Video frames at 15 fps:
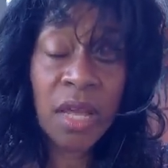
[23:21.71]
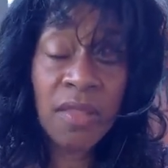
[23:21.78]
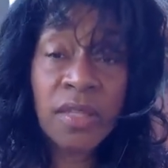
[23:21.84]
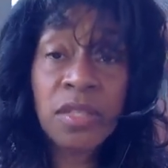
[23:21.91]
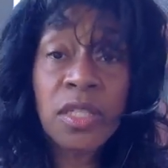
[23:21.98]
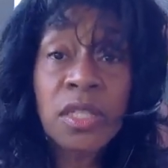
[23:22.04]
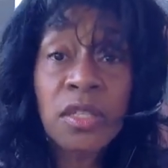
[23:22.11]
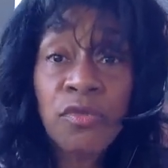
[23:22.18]

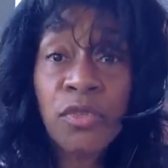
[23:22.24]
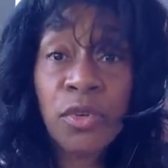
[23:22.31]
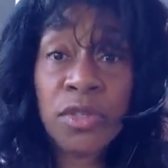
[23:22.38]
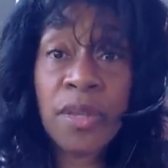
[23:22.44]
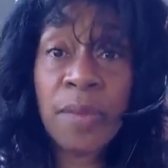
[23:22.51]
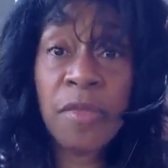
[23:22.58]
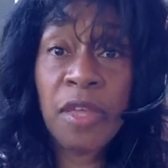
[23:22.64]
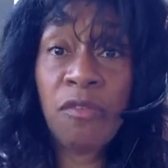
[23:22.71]
This is for
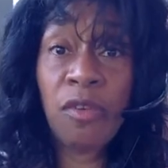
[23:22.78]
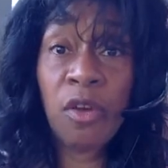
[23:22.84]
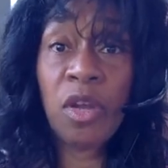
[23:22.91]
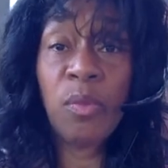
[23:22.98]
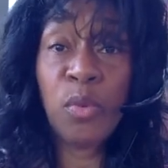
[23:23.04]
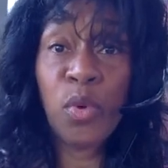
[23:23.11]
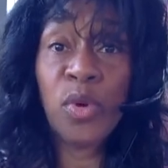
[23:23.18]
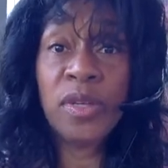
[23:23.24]
something very
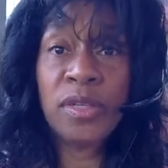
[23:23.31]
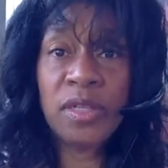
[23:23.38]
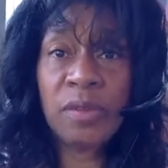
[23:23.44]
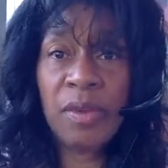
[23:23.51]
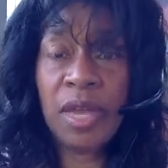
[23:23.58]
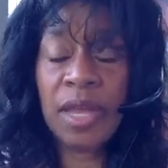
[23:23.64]
important to me.